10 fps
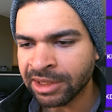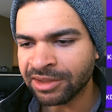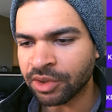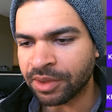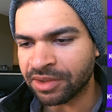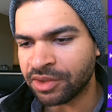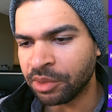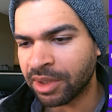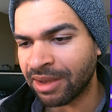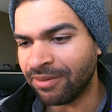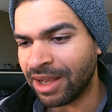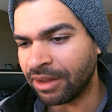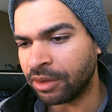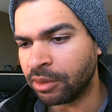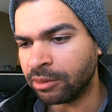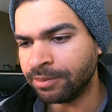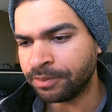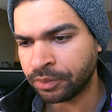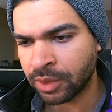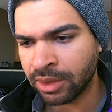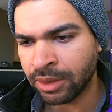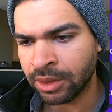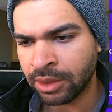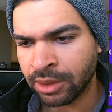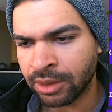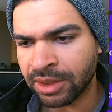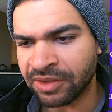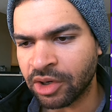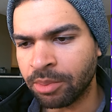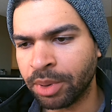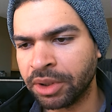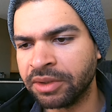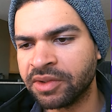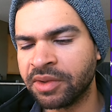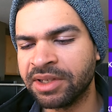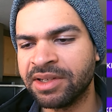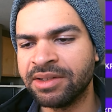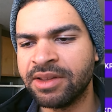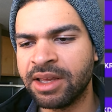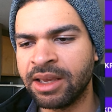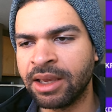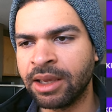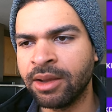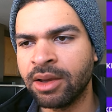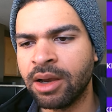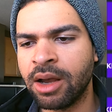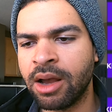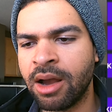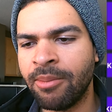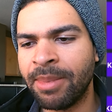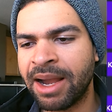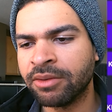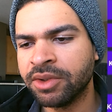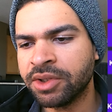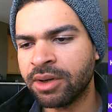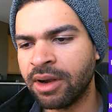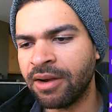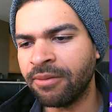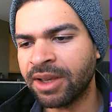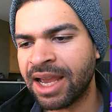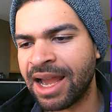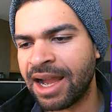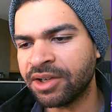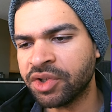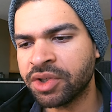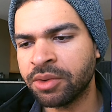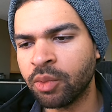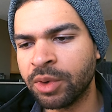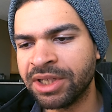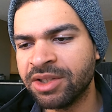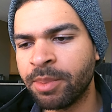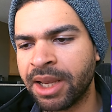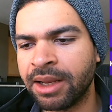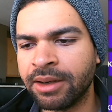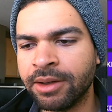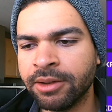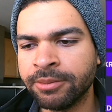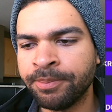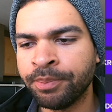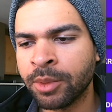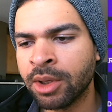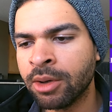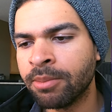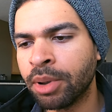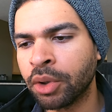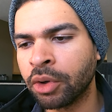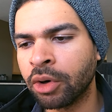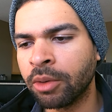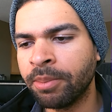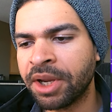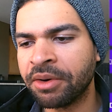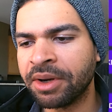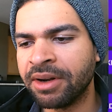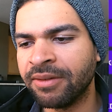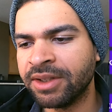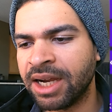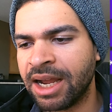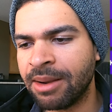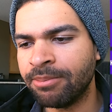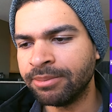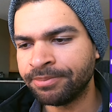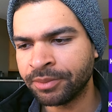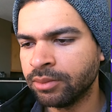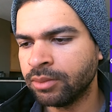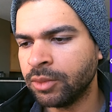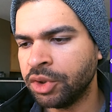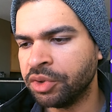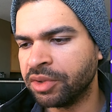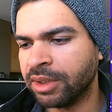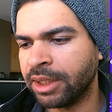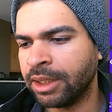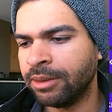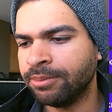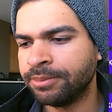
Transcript: So this 2K value is our burn. So this is the amount of cash we spend per period of time, usually